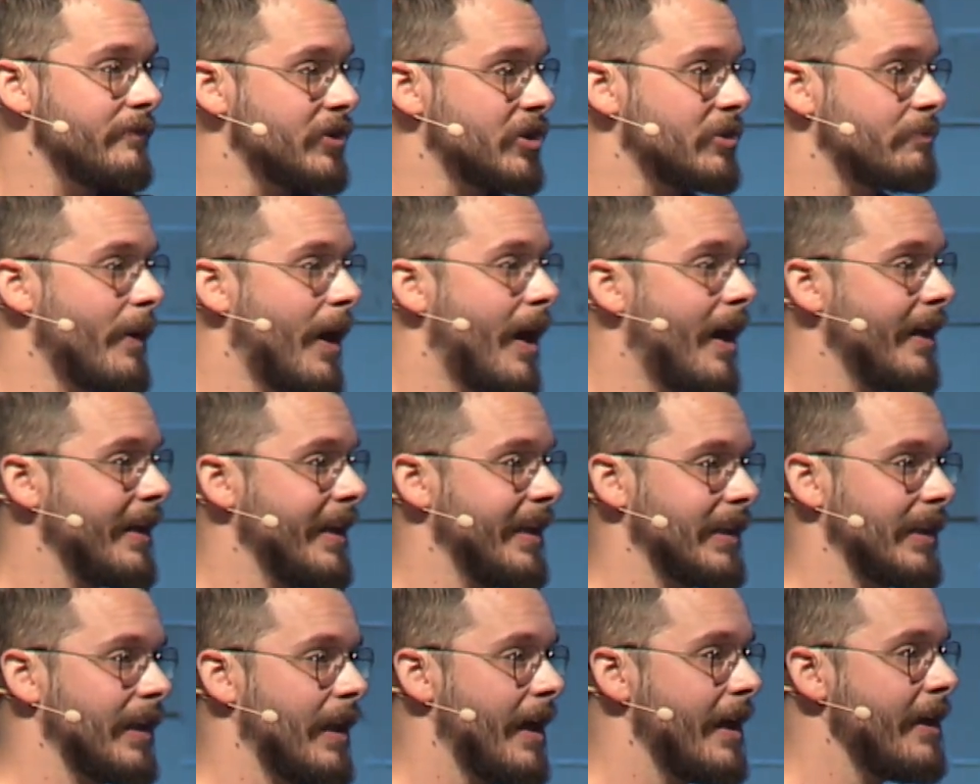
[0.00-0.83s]
spot
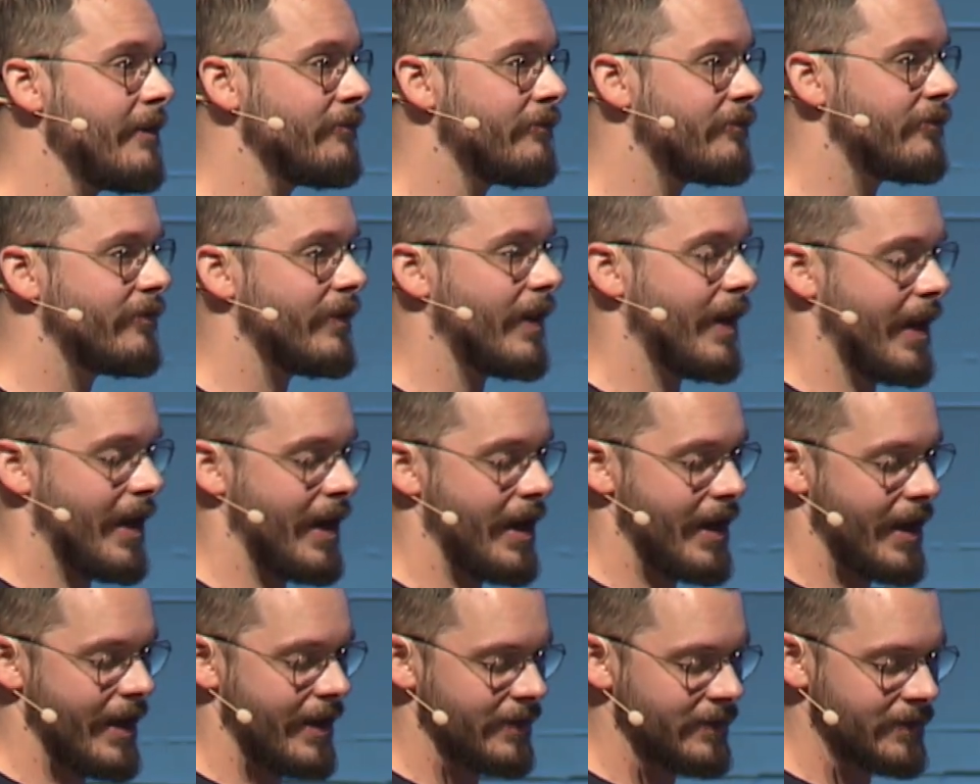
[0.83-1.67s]
in life.
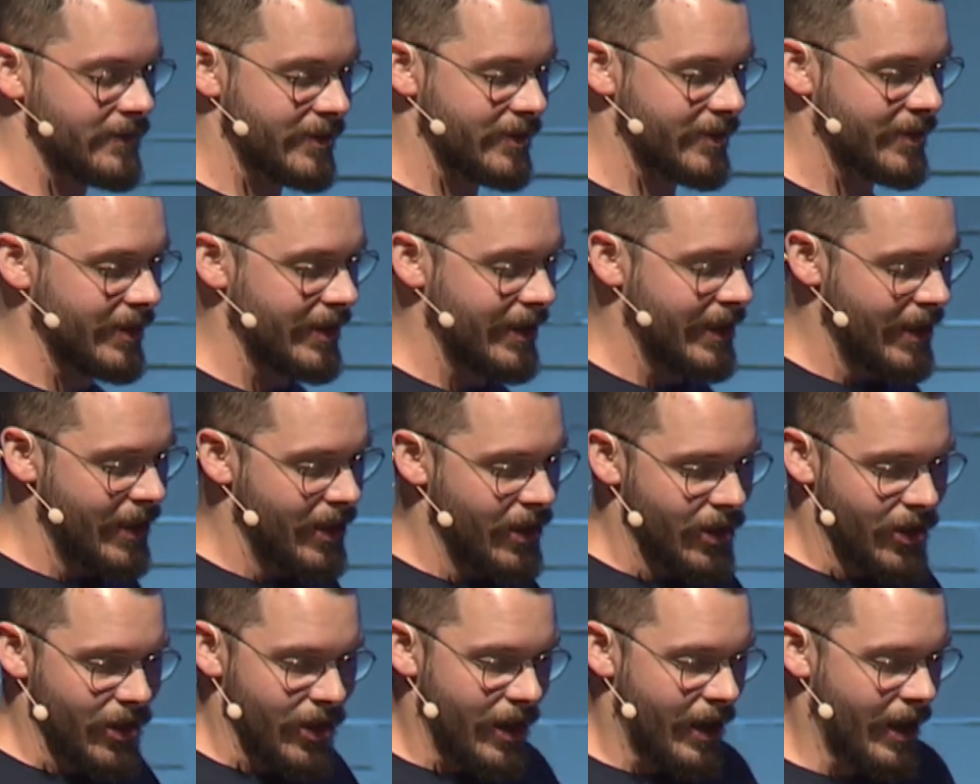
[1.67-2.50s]
And
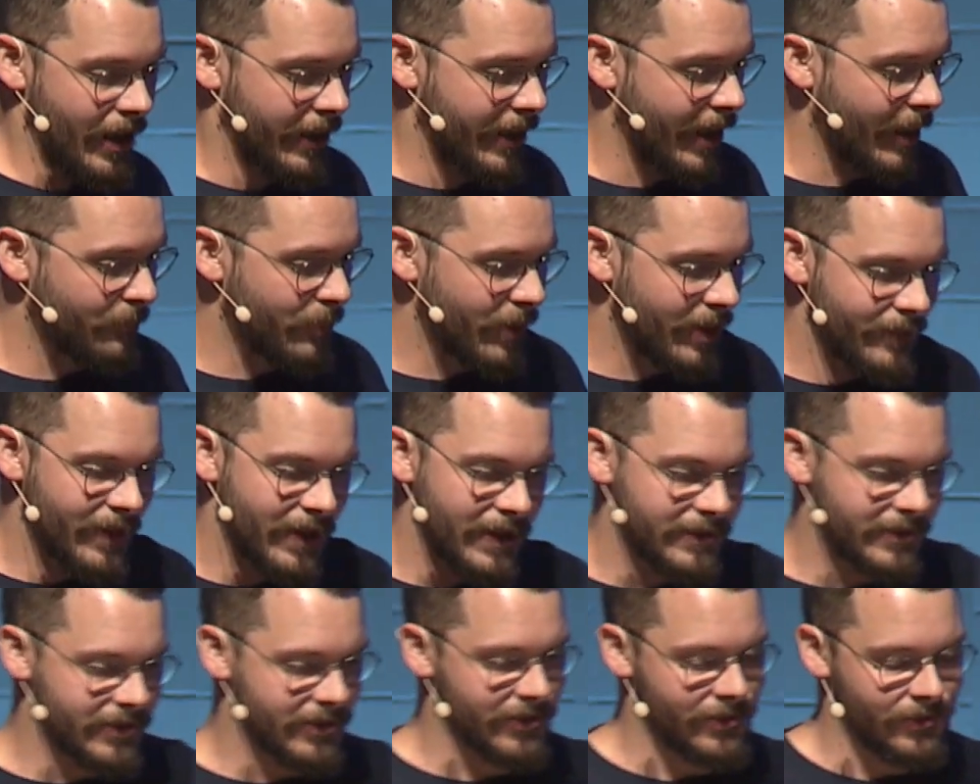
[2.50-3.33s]
a couple of
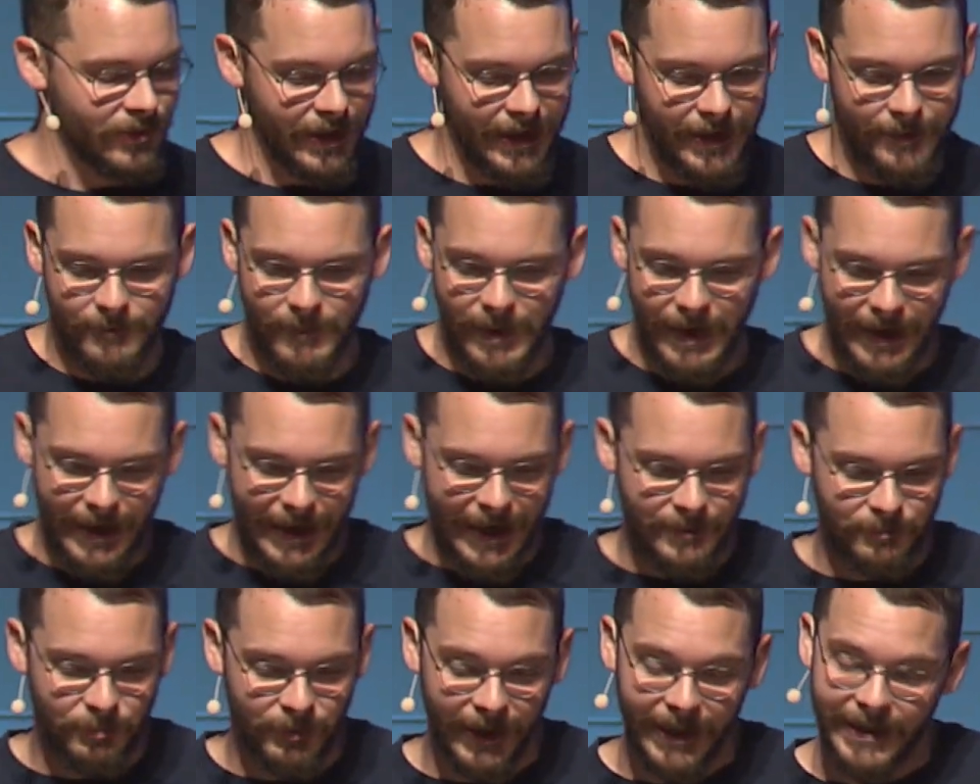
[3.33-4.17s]
us
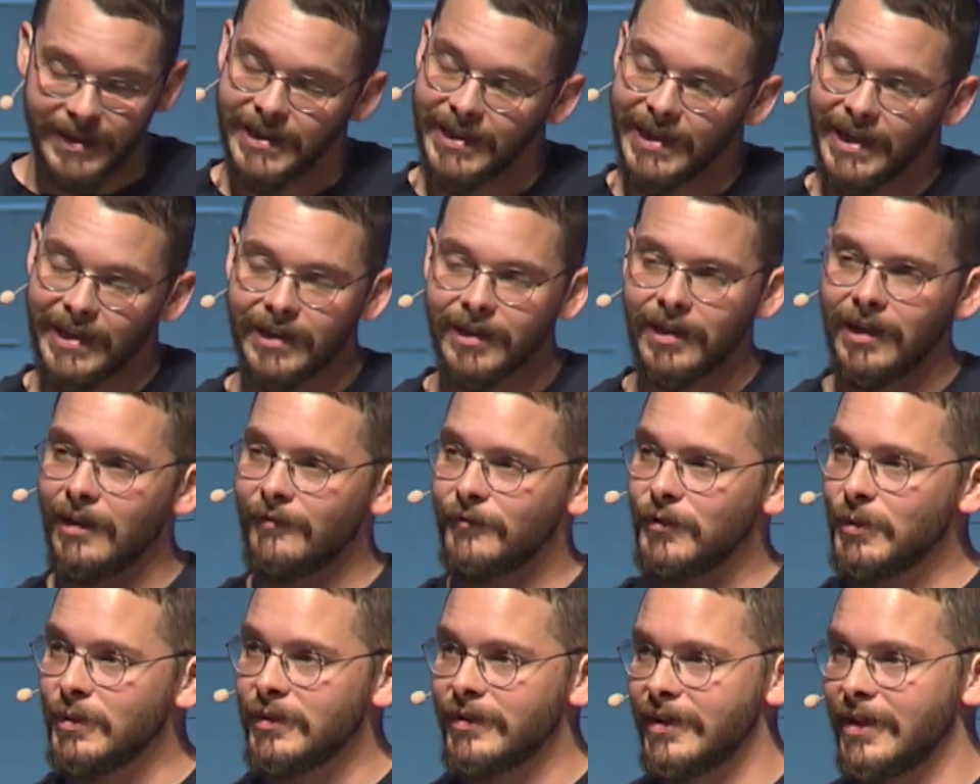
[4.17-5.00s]
had planned to get
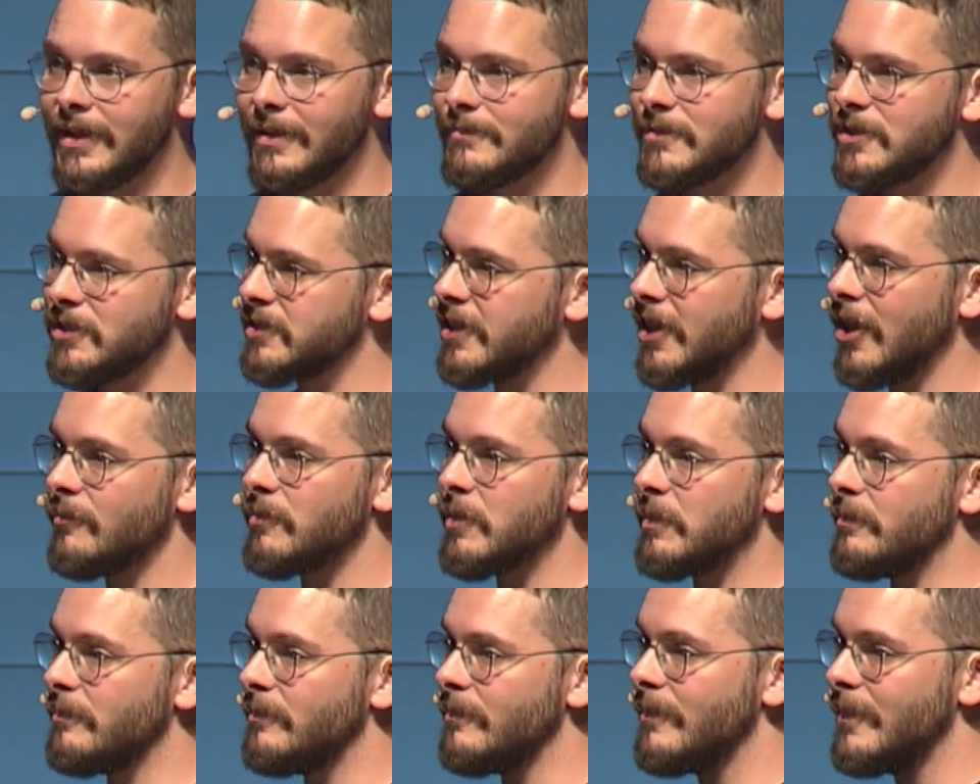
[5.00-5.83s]
coffee with him just to help
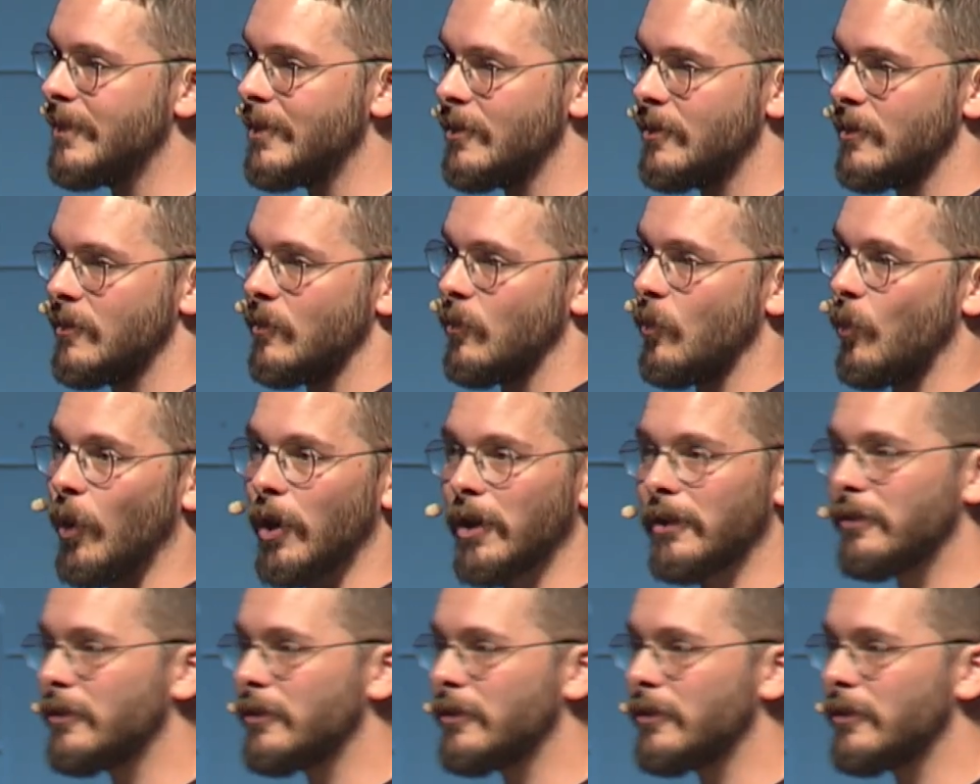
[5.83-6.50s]
him work